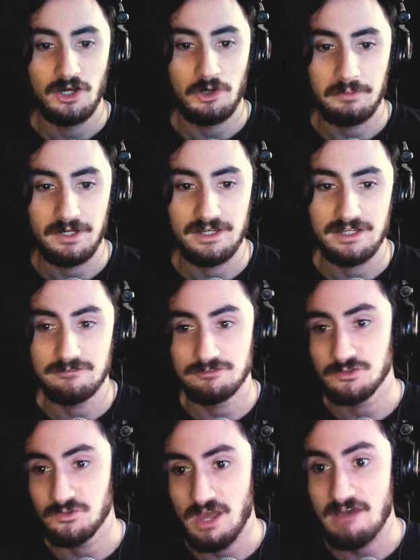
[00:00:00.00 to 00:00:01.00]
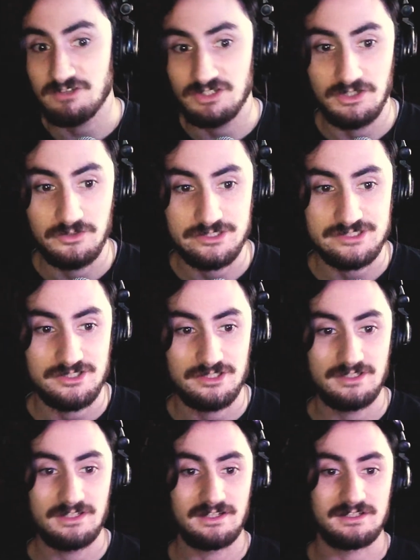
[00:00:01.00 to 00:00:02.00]
But if you haven't noticed
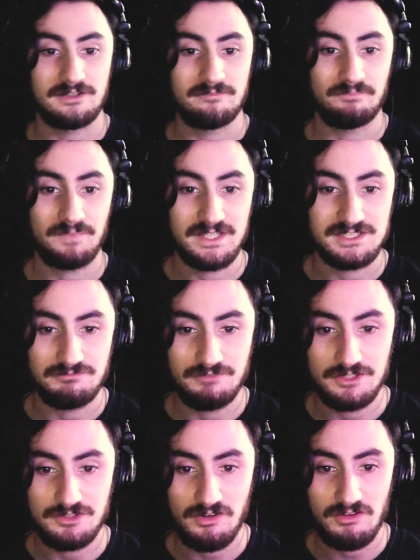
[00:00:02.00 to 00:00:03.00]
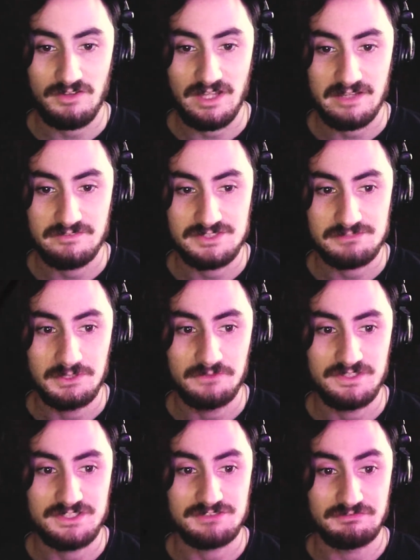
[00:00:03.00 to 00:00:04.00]
it, it's featured in a lot of his
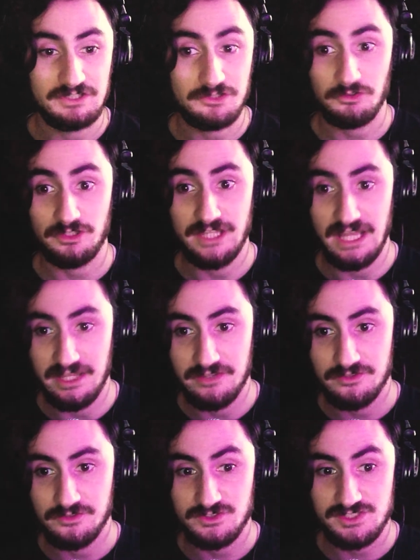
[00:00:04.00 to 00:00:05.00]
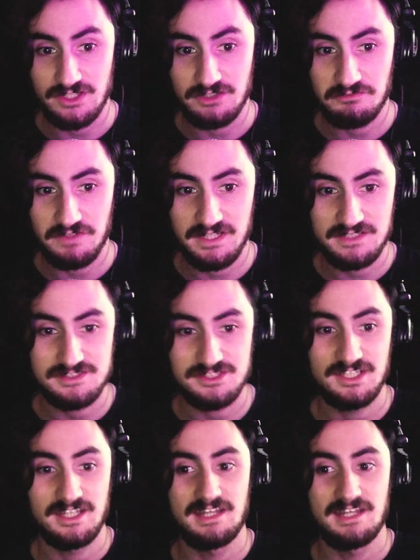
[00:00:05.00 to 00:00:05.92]
movies visually and through sound effects.